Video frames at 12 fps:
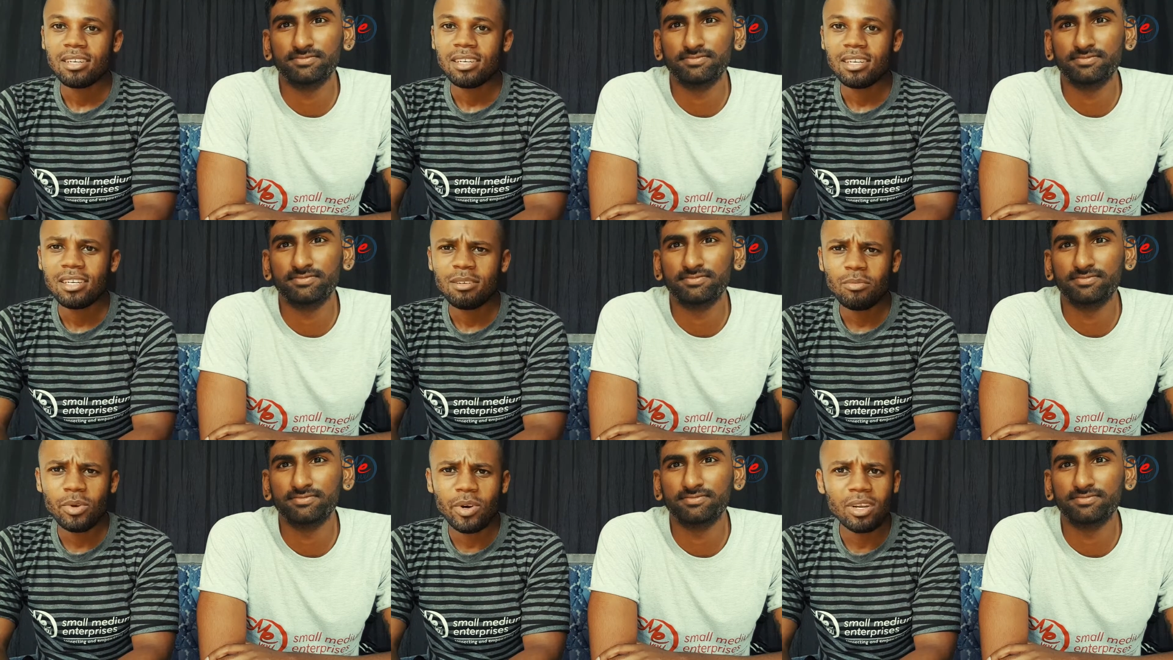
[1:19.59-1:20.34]
Speaker 1: um,
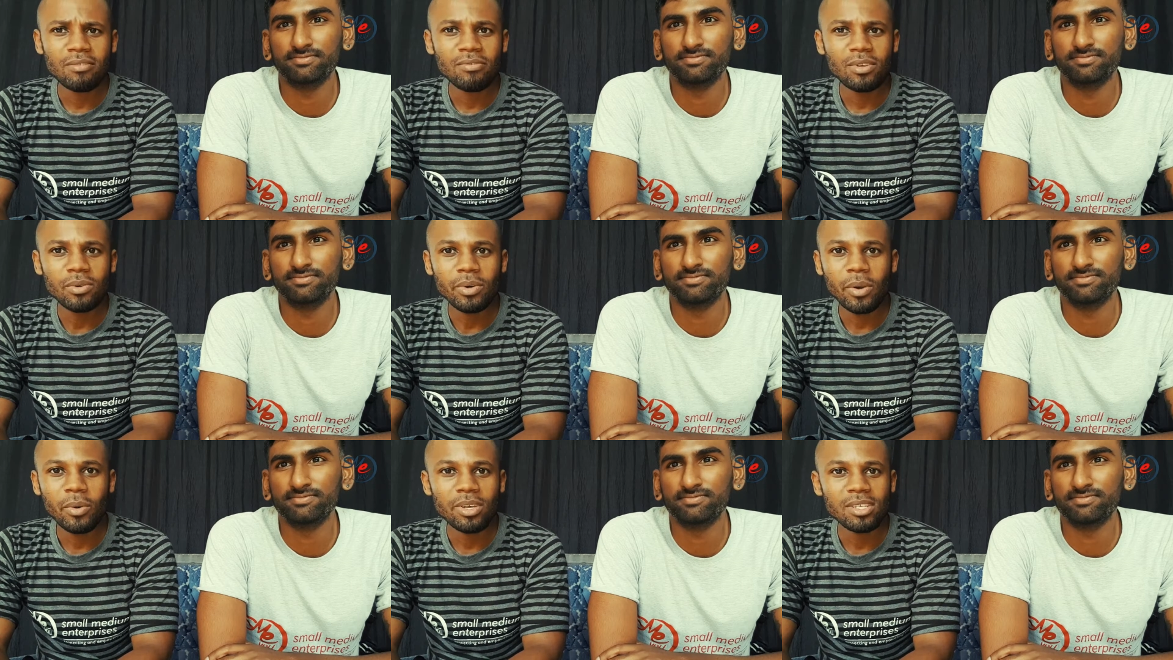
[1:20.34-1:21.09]
we got a few
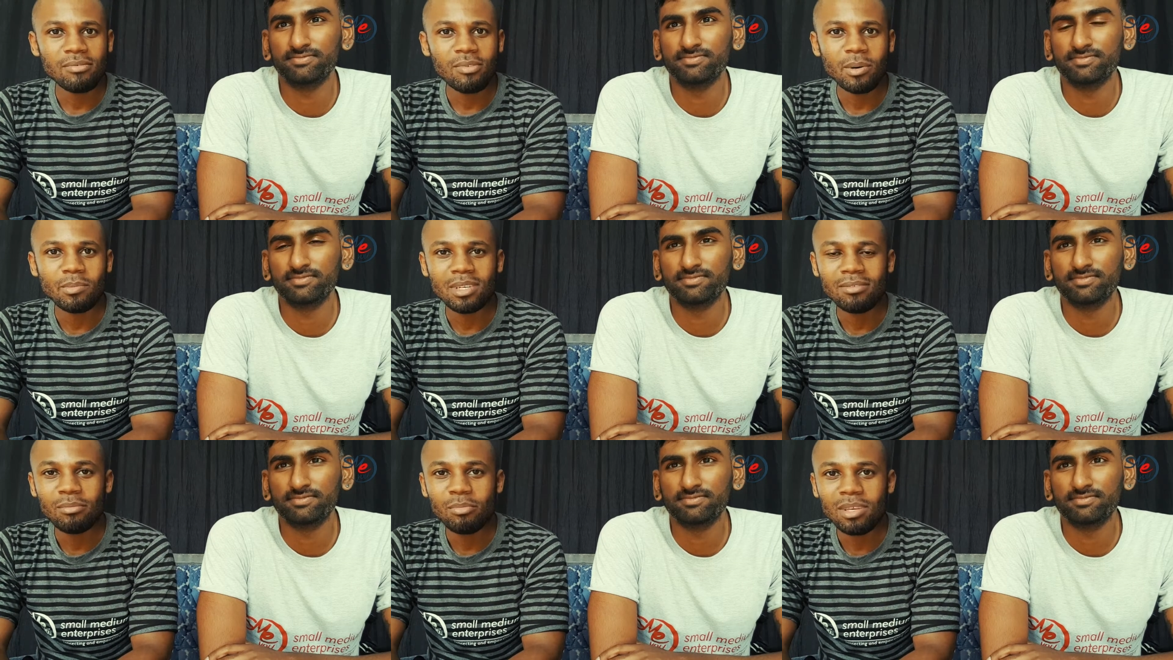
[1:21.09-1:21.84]
requests from
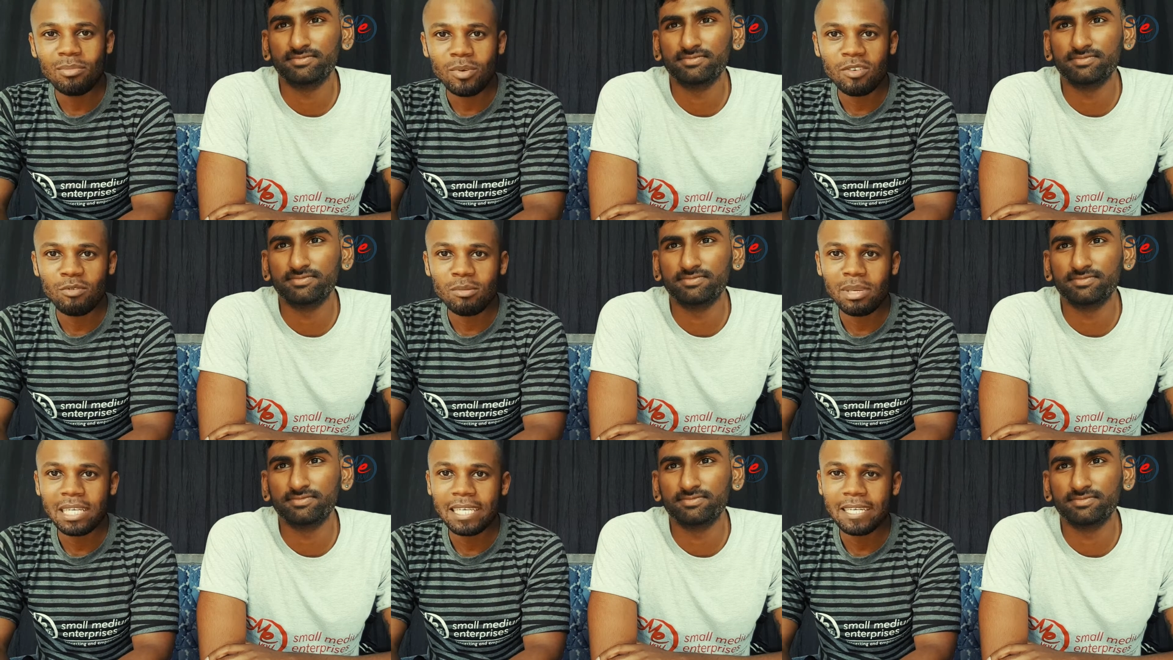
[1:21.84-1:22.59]
different people we've been
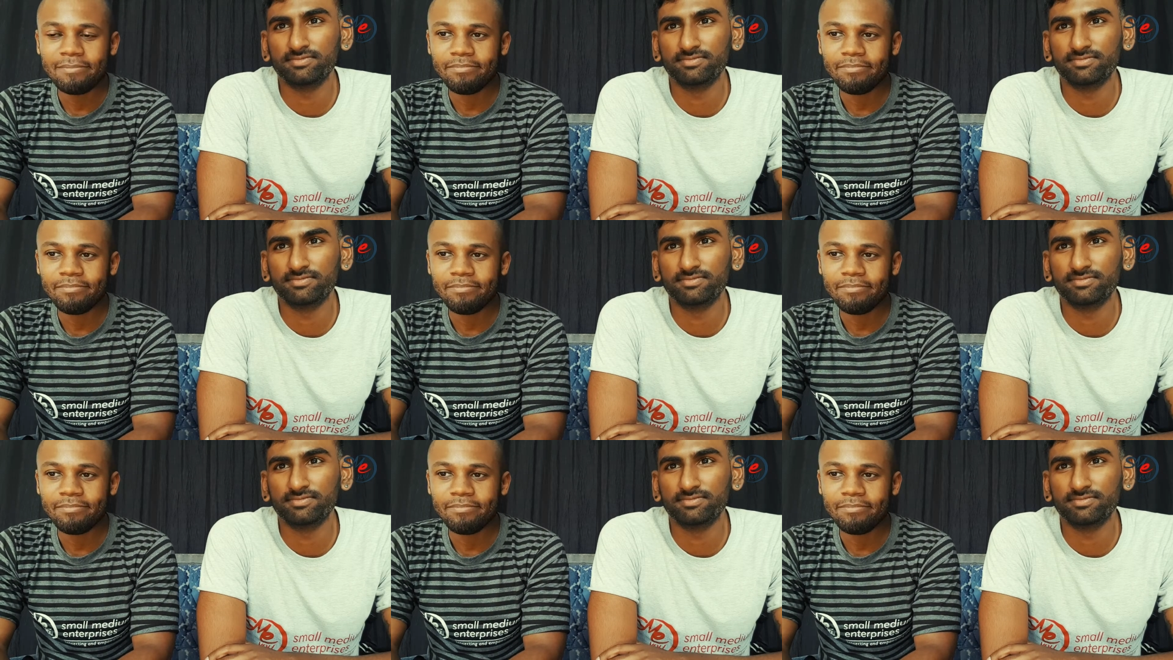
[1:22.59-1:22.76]
meeting,